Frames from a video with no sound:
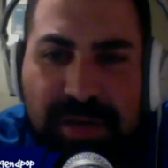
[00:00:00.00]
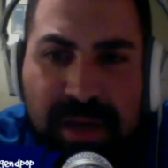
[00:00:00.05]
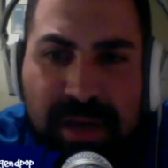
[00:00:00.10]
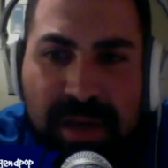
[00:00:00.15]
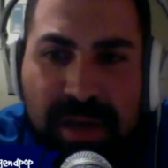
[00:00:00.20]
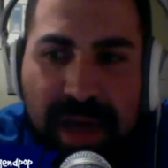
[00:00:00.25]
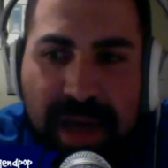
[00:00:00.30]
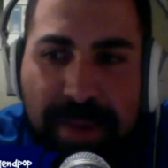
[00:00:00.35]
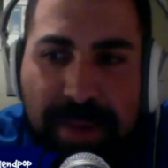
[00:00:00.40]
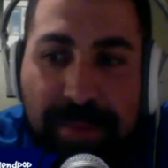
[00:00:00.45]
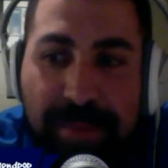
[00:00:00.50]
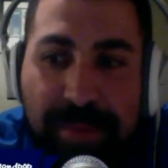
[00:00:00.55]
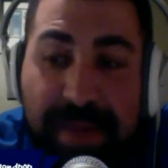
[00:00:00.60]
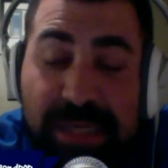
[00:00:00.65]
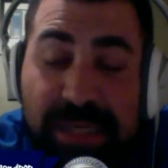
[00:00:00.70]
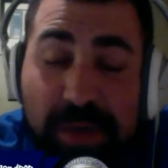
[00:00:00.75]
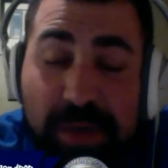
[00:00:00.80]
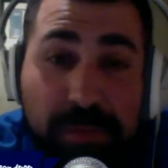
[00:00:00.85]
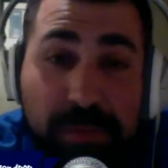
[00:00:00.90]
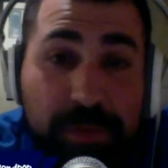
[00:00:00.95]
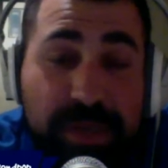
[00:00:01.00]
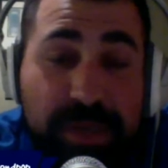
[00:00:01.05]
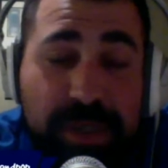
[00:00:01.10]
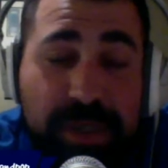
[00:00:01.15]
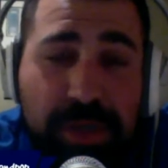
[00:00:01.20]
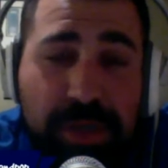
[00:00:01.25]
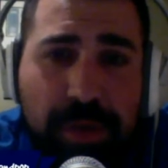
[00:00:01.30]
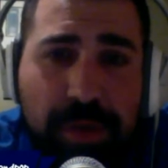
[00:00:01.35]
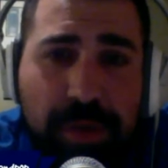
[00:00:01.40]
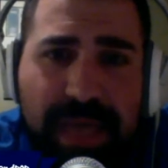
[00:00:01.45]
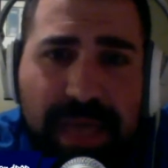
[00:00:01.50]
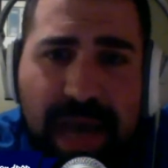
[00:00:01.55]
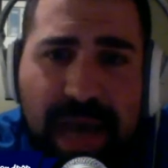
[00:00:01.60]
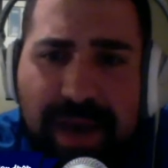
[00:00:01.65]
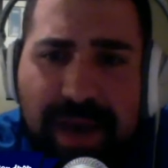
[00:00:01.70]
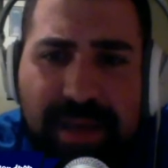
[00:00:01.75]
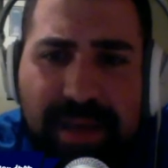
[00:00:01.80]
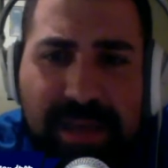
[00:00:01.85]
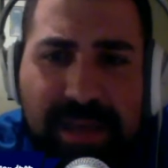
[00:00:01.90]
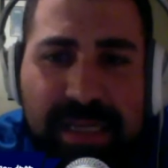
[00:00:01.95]
And based off what we saw with the
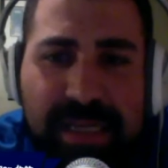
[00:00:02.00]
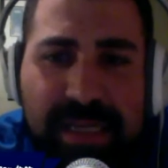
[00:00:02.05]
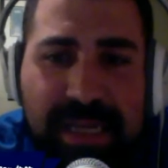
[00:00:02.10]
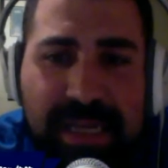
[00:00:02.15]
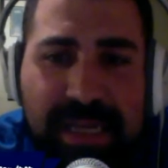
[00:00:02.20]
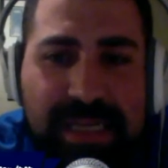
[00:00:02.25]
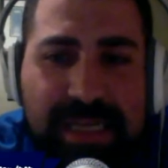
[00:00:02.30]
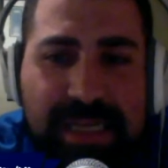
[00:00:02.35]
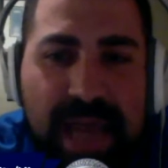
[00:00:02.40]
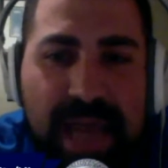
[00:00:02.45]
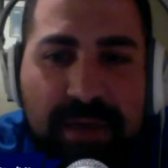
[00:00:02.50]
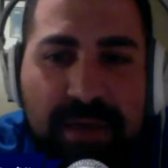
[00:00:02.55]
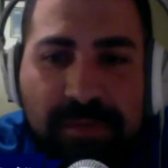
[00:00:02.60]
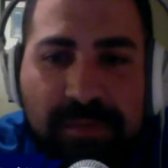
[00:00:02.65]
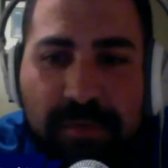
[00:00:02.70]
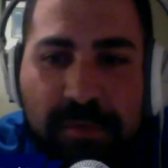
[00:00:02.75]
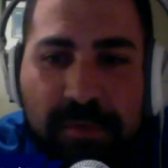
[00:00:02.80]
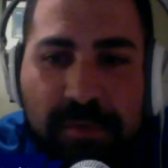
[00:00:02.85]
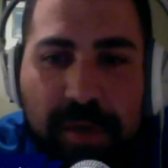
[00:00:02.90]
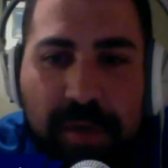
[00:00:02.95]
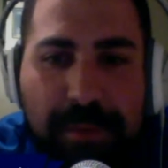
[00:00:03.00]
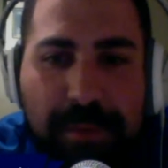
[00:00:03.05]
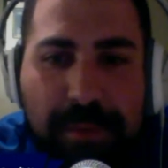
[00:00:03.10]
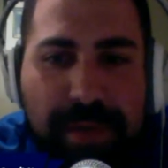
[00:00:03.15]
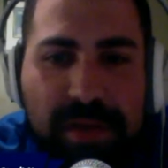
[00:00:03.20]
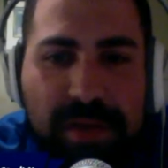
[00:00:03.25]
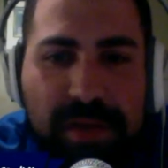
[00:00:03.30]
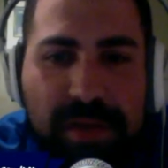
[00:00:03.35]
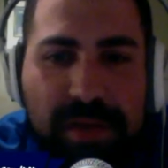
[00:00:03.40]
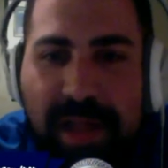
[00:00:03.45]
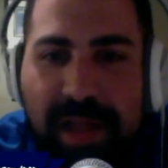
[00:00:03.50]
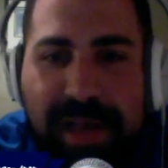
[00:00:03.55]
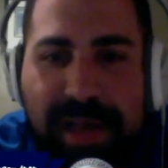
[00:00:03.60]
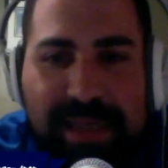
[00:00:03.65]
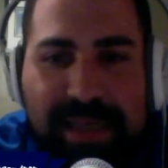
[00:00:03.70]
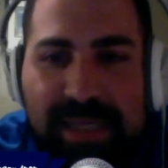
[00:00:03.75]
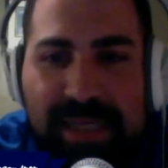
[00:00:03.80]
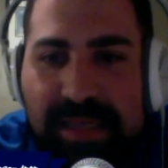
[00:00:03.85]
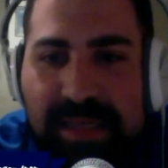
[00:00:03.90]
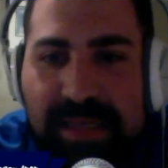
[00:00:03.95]
Oculus, it's not for a
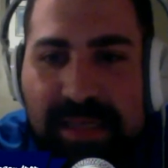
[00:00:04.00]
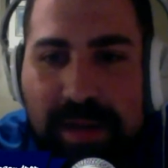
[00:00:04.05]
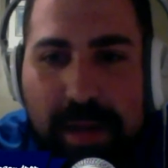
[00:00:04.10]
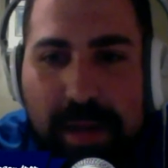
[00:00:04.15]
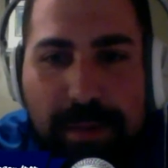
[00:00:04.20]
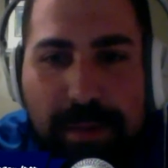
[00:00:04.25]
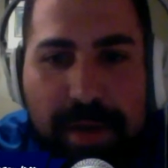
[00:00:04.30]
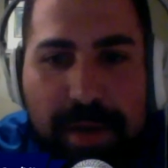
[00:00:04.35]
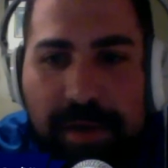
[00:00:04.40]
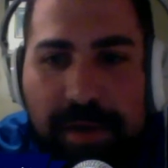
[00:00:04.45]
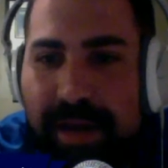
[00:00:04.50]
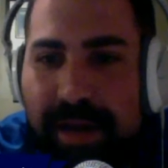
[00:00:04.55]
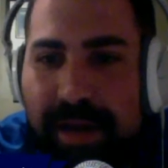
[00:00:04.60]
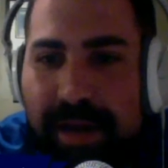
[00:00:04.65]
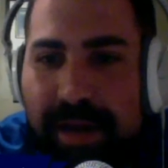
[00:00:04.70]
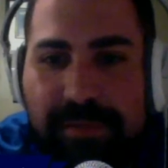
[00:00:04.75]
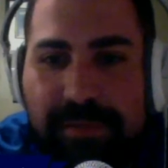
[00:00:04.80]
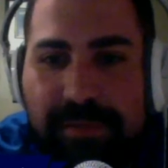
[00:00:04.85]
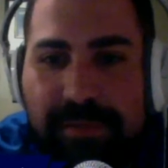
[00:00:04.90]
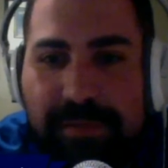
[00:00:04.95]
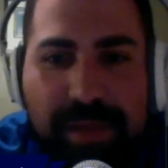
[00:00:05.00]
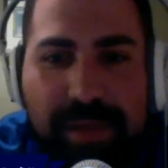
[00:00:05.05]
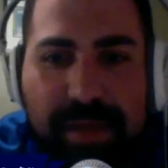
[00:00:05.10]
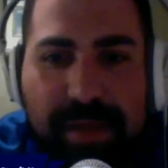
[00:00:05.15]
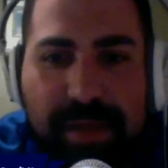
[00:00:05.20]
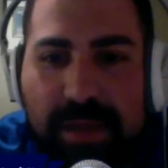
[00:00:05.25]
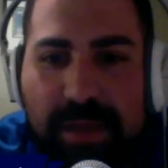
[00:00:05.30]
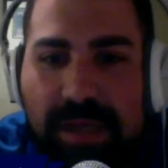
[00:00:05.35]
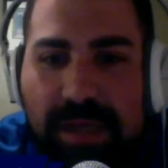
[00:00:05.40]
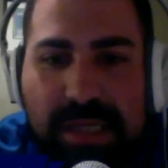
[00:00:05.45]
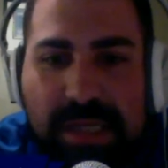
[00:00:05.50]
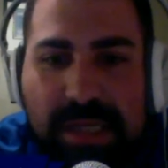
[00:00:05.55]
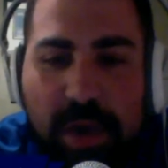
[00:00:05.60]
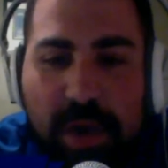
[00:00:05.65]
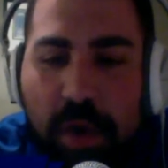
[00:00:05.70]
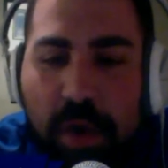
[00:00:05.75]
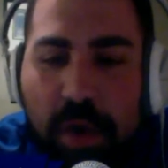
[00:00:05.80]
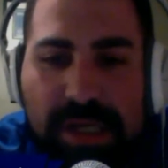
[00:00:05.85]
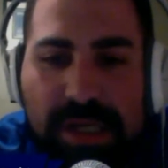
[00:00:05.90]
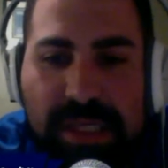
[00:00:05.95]
middle-class American family because the
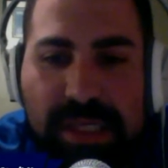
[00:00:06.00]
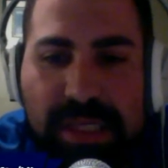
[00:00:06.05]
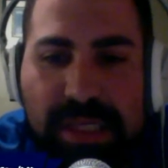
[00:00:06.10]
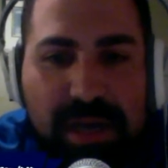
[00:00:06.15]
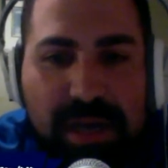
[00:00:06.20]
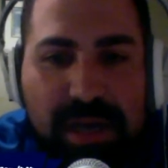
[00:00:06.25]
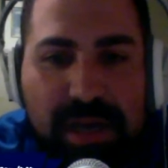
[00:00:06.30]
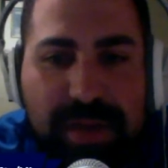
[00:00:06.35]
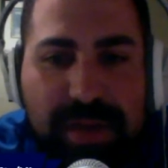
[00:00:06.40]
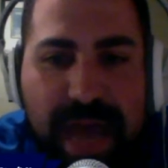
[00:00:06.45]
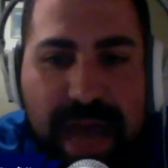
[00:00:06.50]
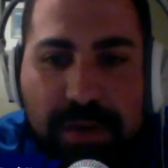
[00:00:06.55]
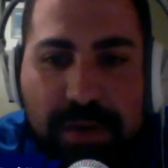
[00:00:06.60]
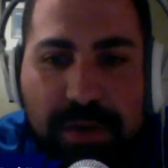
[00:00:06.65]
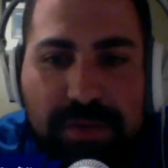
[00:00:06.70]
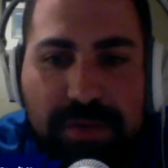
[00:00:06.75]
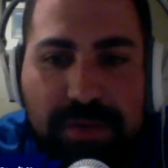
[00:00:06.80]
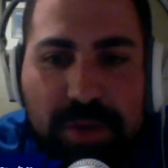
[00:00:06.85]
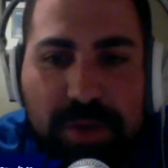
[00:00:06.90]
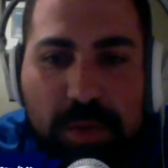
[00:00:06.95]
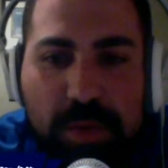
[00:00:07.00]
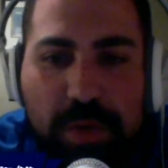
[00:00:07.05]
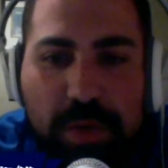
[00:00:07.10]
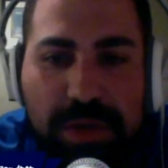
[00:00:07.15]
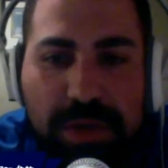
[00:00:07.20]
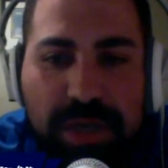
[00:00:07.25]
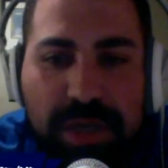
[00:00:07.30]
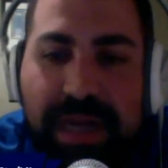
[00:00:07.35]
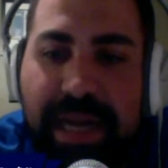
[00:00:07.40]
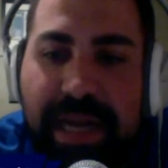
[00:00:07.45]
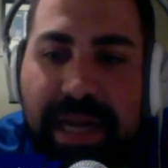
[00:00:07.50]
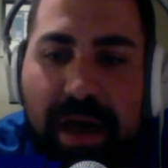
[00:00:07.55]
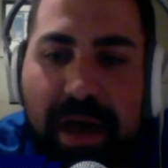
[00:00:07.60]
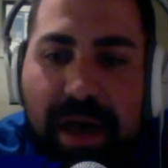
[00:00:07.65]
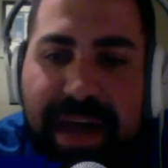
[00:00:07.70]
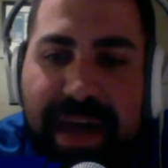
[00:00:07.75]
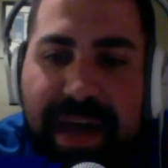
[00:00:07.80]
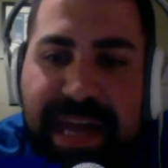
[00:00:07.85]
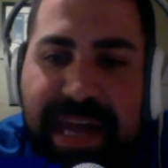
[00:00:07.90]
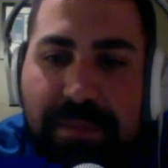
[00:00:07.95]
cost is going to be out of this world. You're going to need a
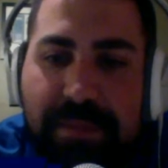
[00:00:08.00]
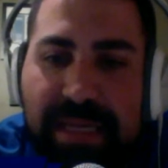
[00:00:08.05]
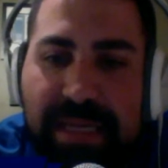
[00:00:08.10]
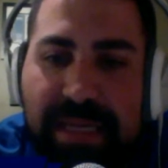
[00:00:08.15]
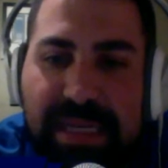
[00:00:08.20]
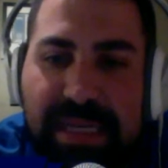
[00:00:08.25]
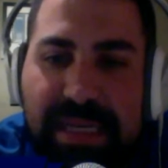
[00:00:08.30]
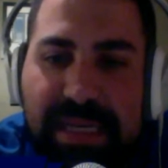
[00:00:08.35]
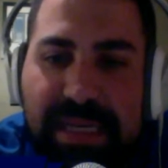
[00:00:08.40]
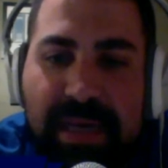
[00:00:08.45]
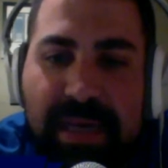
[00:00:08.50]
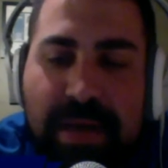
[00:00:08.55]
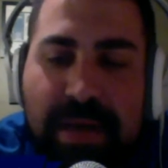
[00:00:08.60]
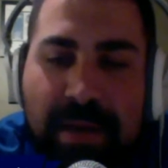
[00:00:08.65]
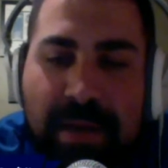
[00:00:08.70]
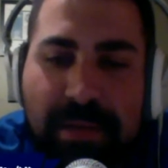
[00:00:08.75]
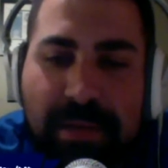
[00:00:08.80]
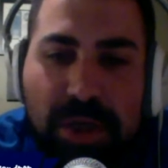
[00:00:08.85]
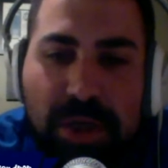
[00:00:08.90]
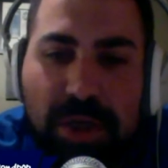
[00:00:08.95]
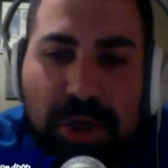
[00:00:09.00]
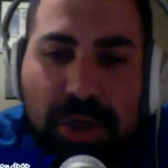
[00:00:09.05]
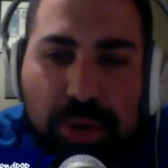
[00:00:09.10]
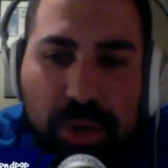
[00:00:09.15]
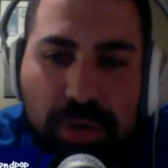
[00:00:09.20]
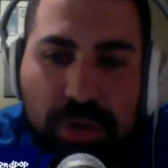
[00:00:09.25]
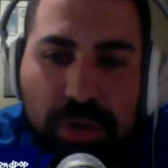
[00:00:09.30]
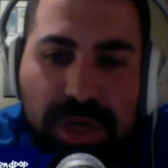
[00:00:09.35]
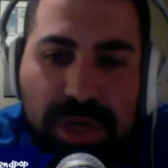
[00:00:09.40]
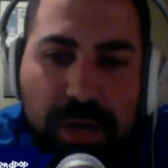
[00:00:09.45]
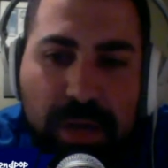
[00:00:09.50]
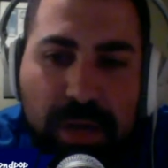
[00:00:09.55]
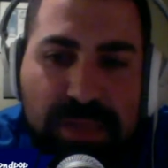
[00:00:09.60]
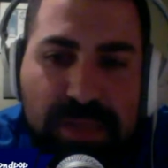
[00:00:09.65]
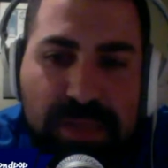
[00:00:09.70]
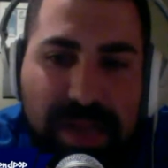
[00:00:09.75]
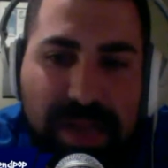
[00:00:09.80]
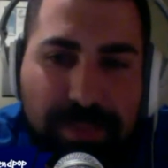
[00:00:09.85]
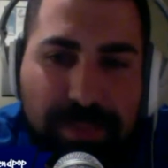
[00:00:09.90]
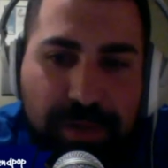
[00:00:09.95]
high-end PC. The controllers come
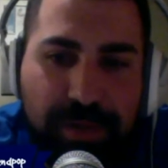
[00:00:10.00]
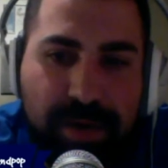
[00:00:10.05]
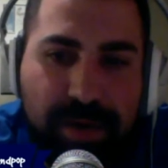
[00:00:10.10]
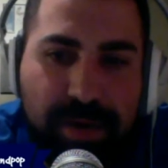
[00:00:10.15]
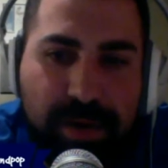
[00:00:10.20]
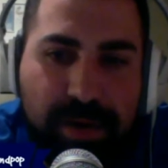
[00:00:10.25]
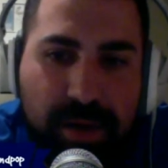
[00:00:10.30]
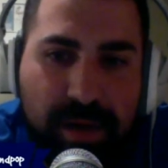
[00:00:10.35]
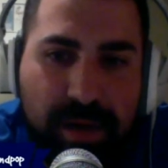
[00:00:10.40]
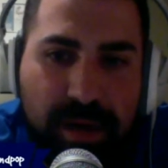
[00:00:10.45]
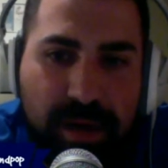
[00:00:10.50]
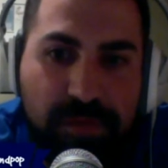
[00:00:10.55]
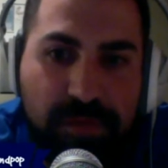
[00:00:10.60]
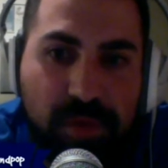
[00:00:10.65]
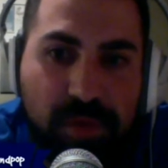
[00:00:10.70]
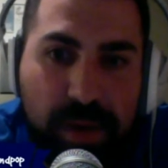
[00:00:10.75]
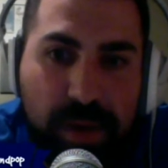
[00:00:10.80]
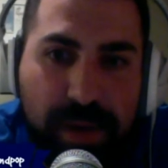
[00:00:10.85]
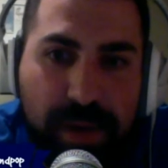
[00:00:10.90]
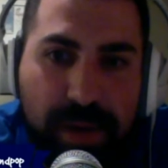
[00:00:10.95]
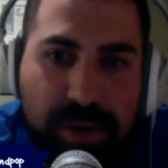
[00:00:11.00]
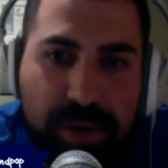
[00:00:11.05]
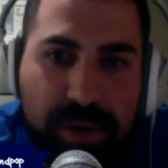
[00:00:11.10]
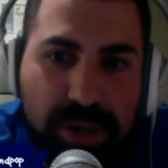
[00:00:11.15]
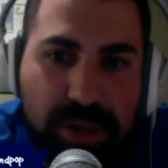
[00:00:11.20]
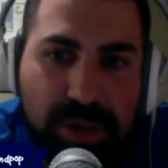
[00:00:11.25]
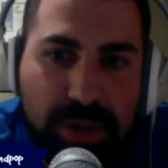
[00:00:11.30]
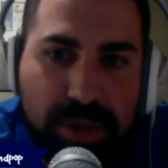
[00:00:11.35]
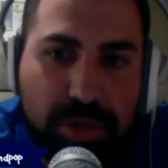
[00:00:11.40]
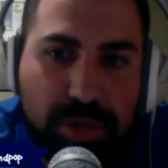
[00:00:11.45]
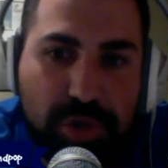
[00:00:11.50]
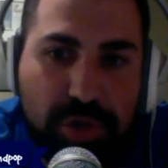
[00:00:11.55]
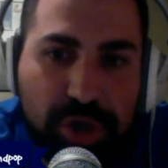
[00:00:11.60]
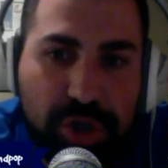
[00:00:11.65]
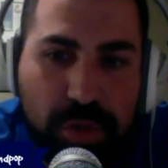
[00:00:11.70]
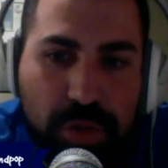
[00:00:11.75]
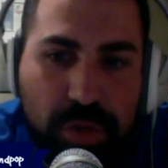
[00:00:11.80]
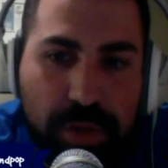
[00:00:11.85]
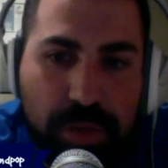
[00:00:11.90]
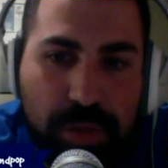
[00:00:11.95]
separate if you want to buy those new
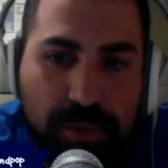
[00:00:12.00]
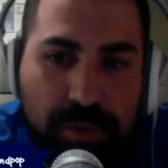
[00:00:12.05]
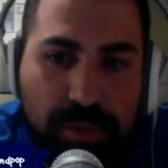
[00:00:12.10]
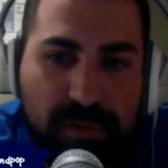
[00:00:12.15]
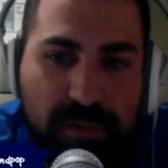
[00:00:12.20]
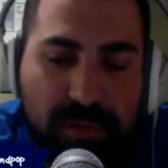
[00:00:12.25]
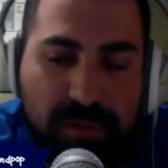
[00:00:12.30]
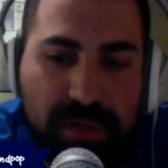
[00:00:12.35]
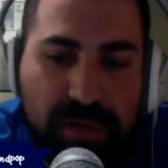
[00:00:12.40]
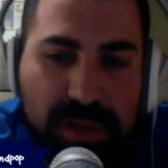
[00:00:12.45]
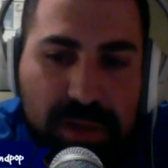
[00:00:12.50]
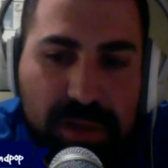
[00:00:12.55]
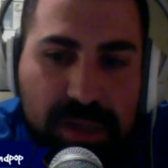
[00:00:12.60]
controller peripherals.